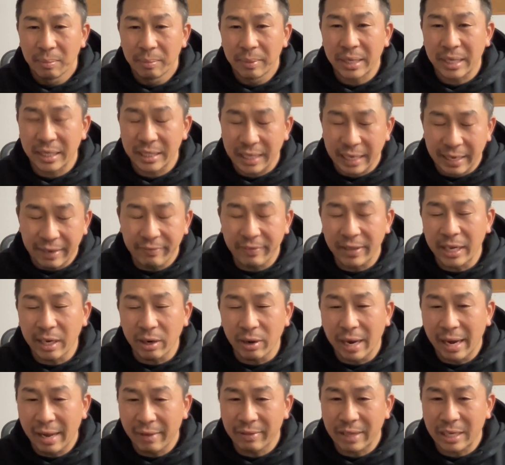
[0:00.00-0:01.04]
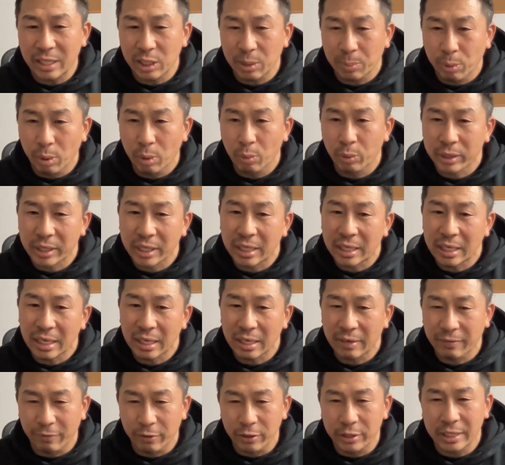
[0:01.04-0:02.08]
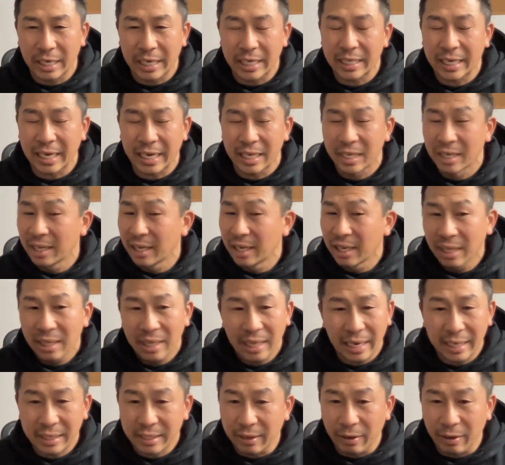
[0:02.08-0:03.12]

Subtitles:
Because if they don't have that support within the first 90 days, like